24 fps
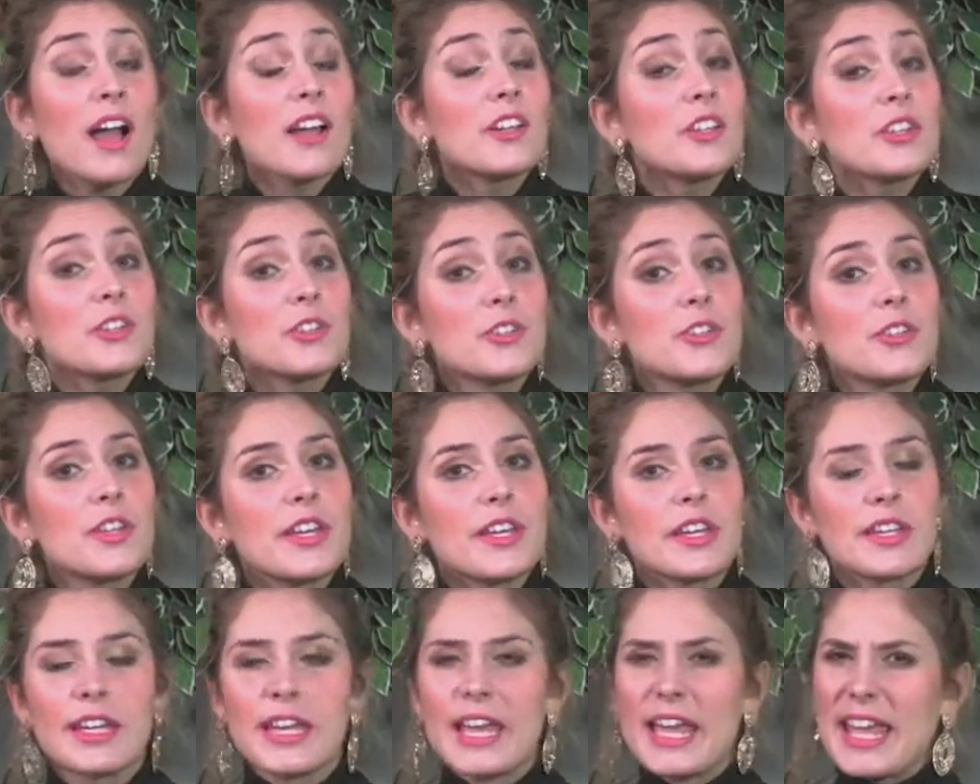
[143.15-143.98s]
either
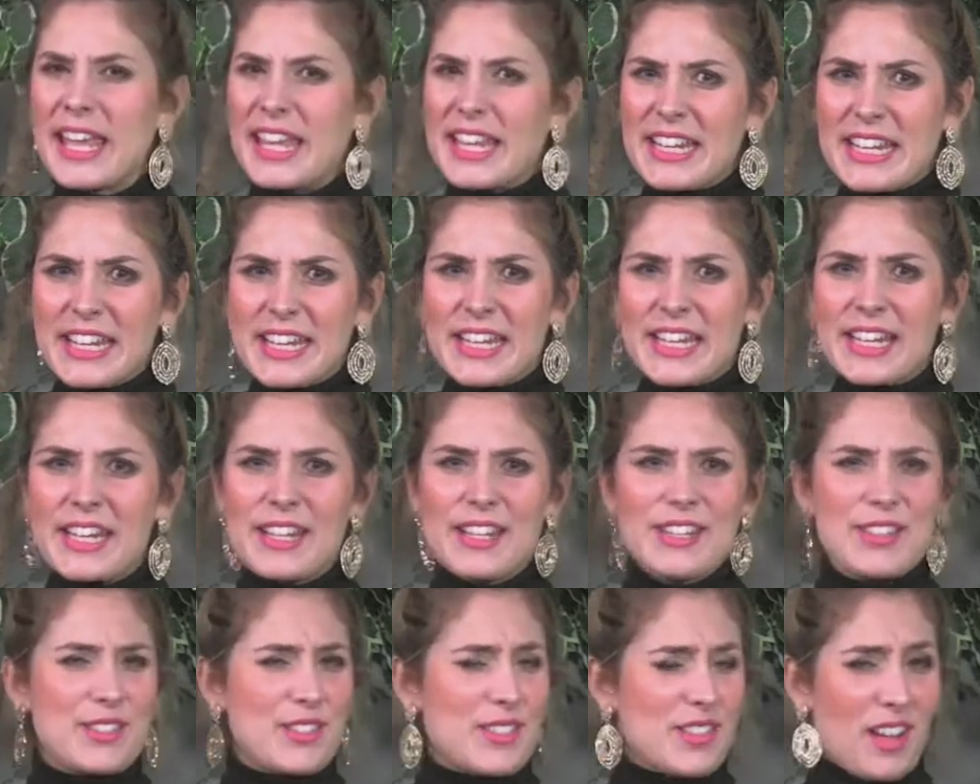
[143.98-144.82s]
think
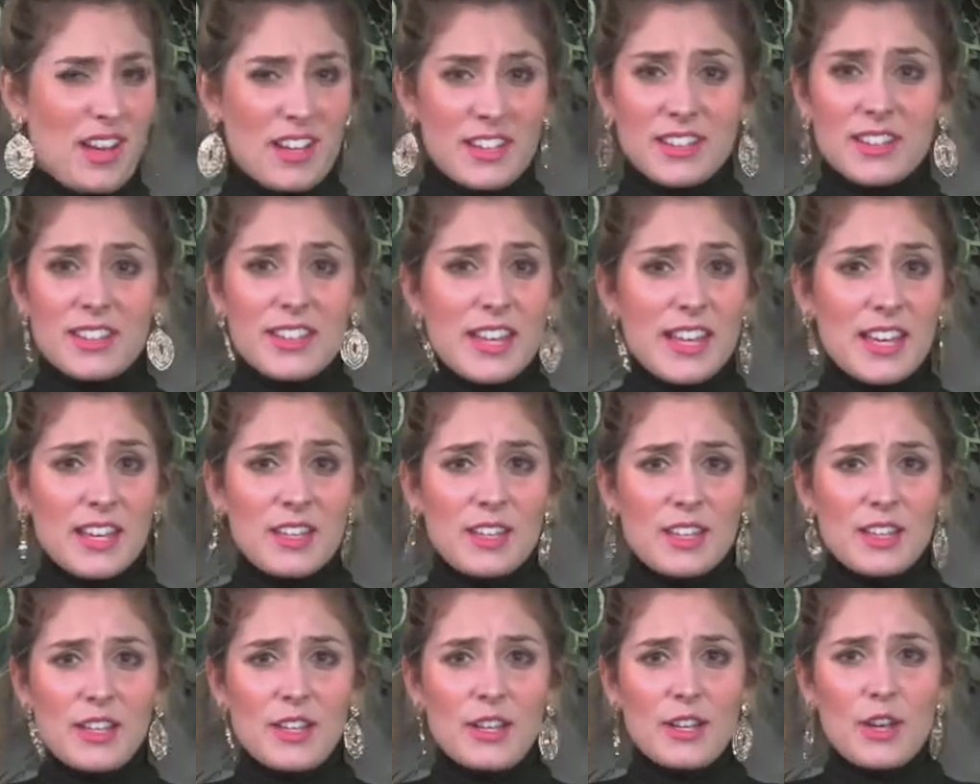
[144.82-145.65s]
ADD is not a
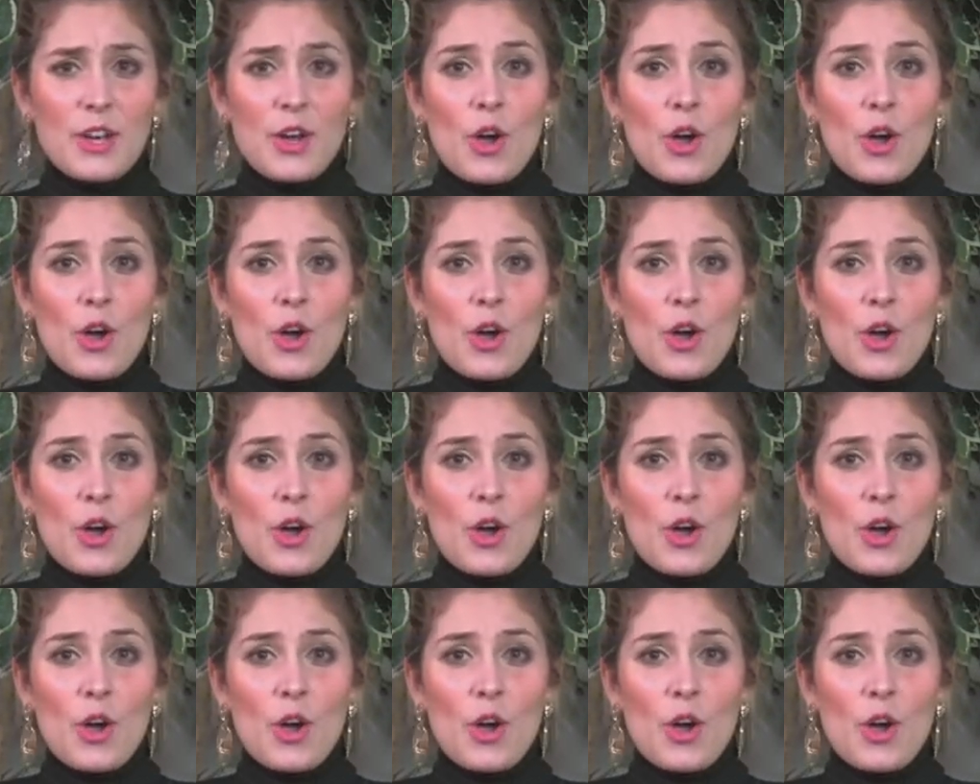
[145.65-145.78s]
thing